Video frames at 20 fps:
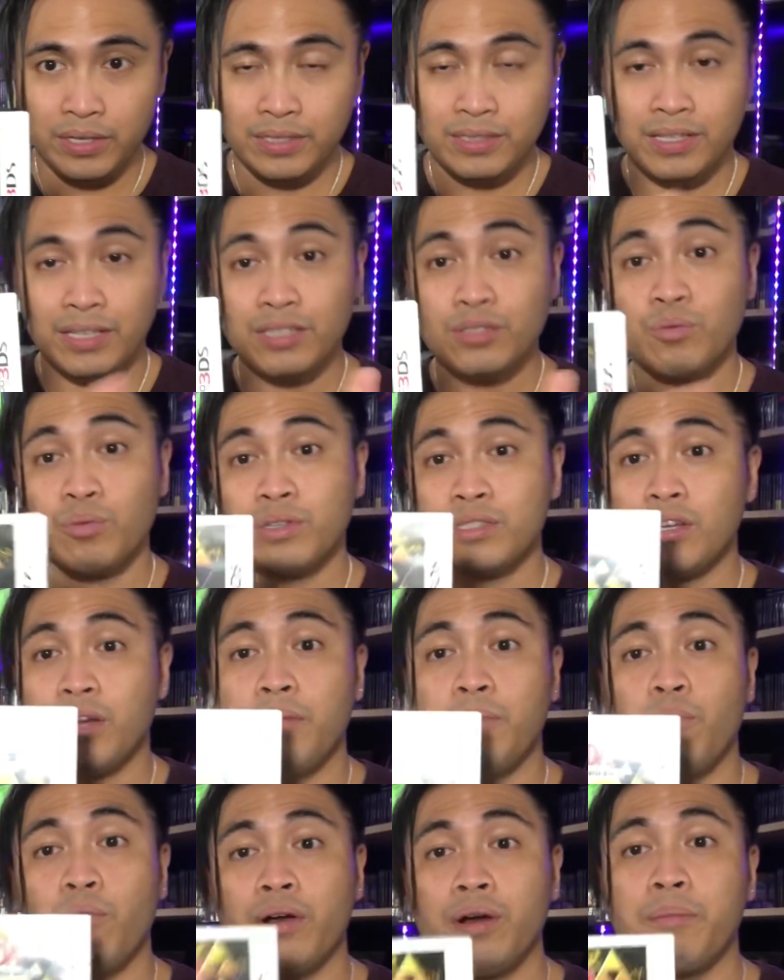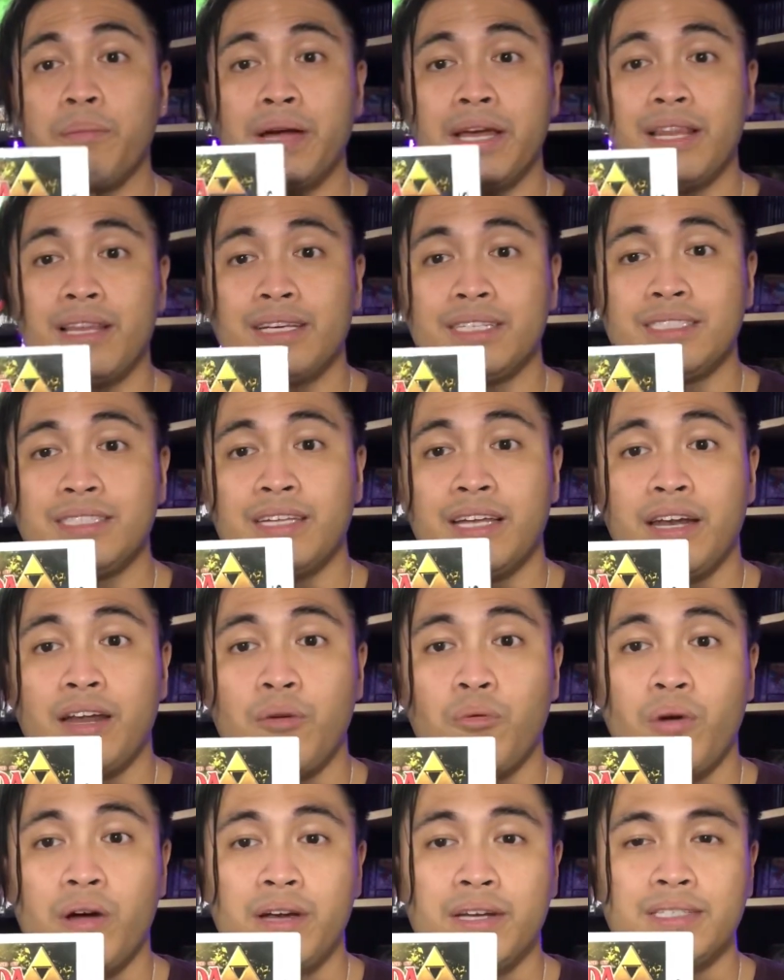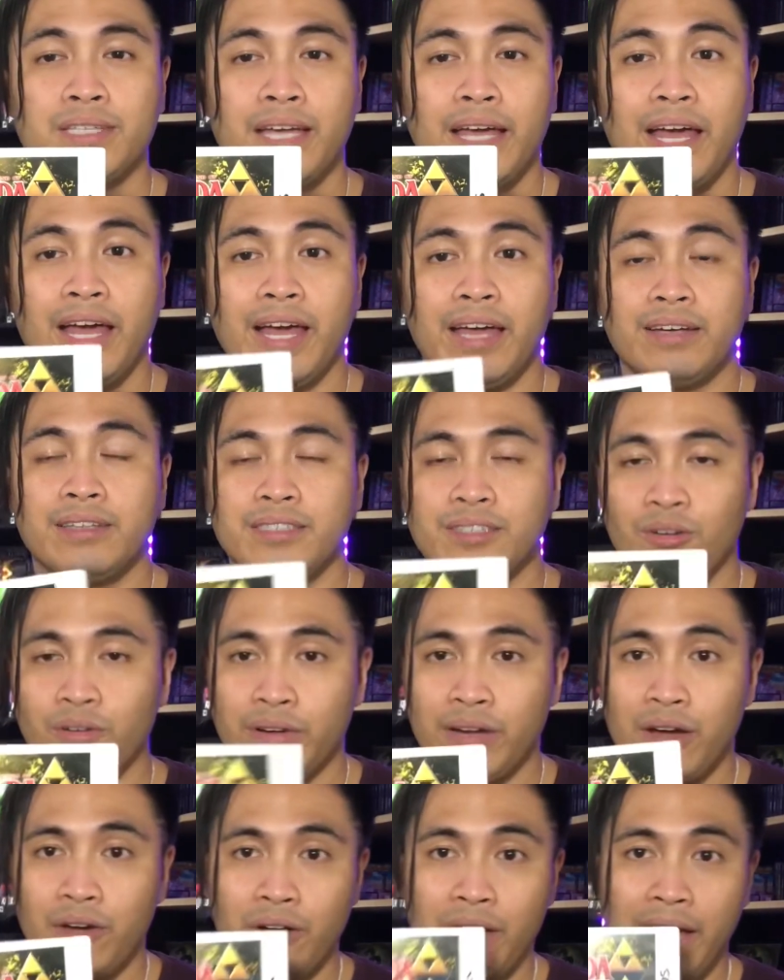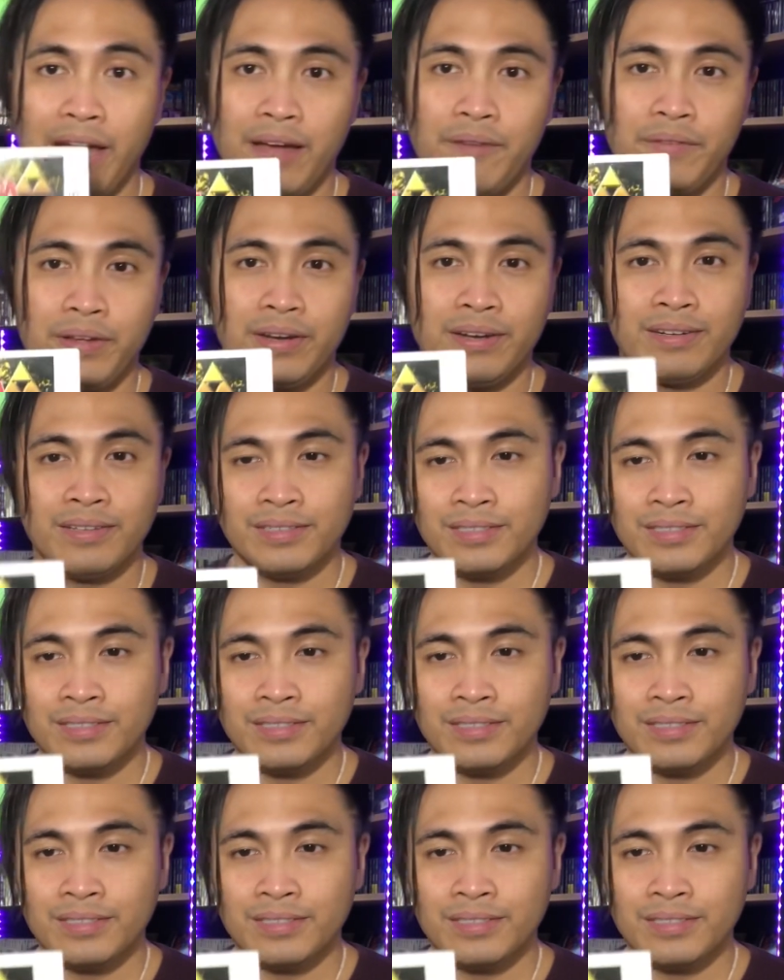This was on one of my lists that I wanted to add, so now I have it.